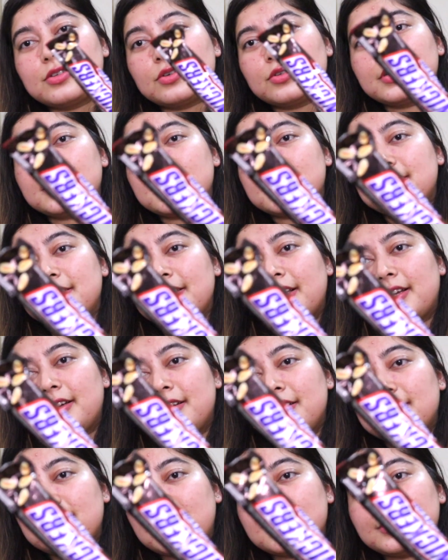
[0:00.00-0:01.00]
So this is
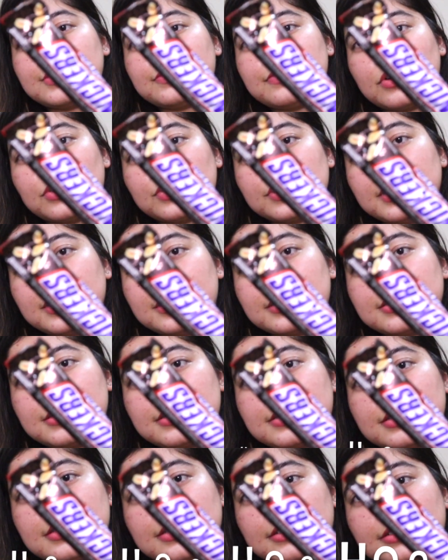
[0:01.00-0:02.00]
Snickers. I just found
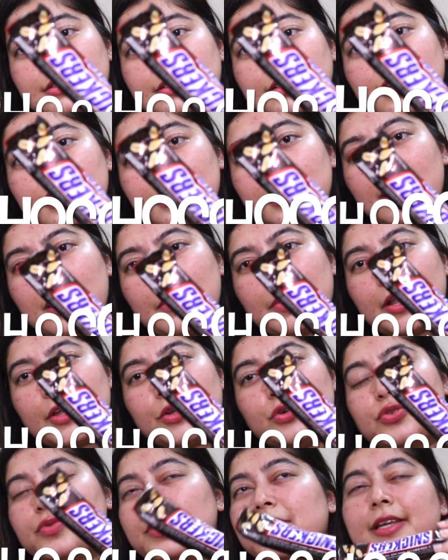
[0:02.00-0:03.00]
this, but I
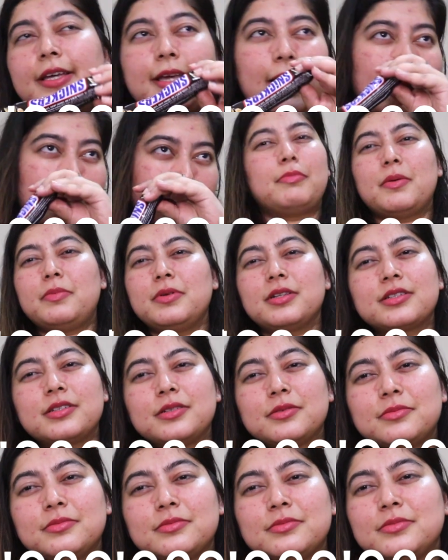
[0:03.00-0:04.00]
usually carry
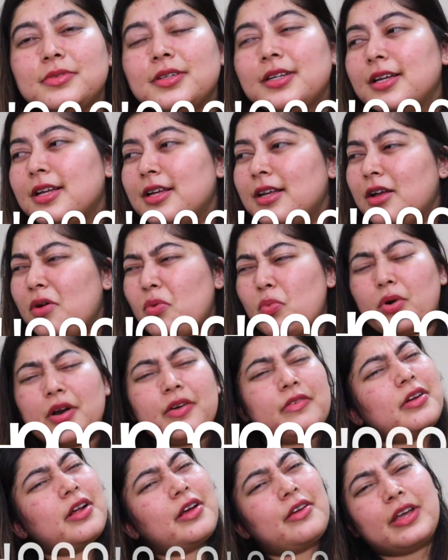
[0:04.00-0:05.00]
bubblegum,
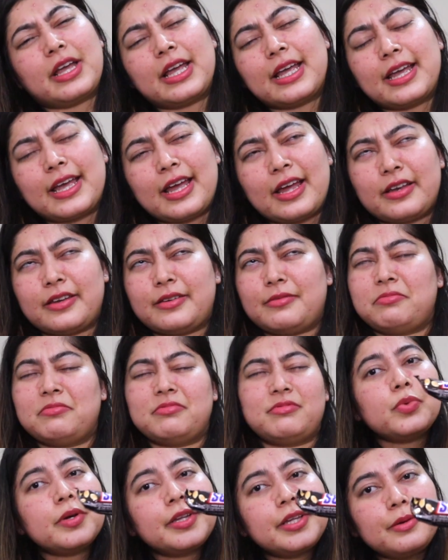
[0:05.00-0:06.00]
whatever I get.
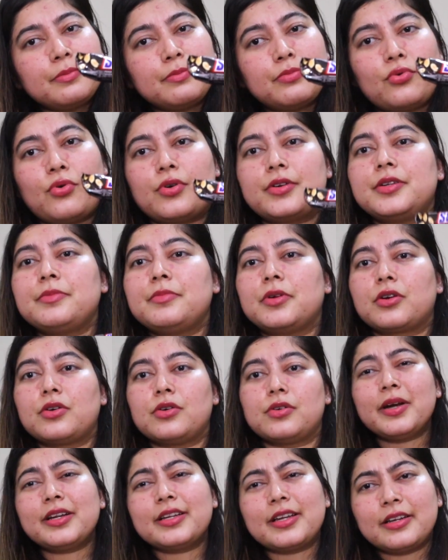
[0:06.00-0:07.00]
It's very important
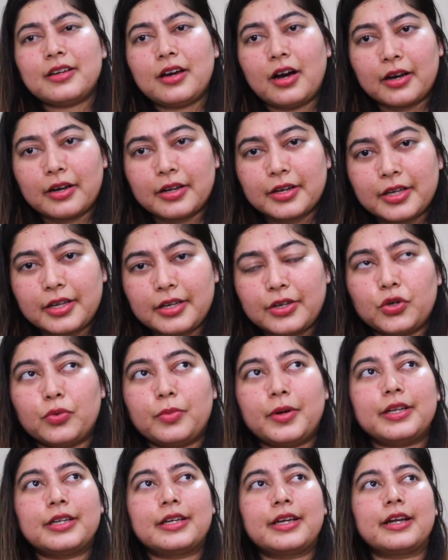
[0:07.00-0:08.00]
because you might get hungry, you
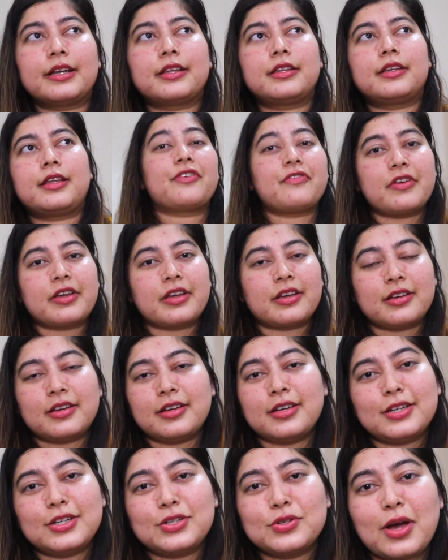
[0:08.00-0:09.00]
might get craving
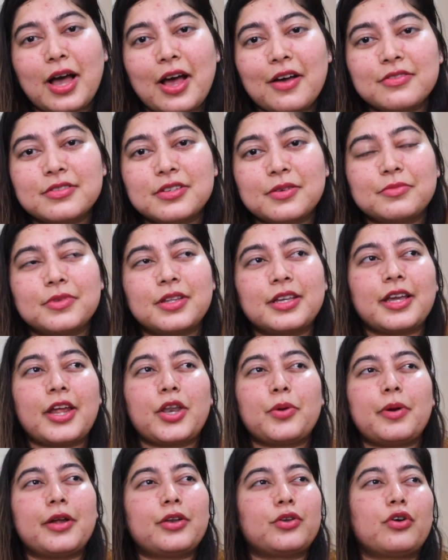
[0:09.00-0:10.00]
to have something,
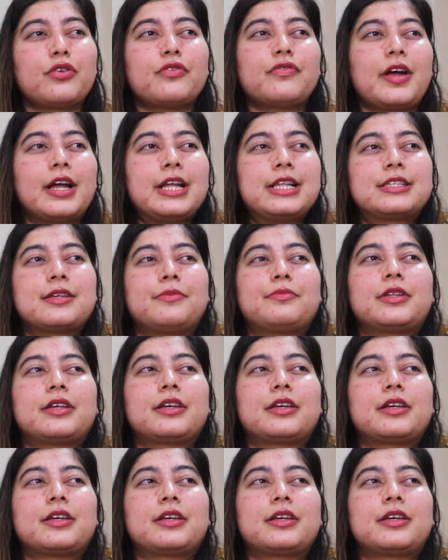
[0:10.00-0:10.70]
and you might not find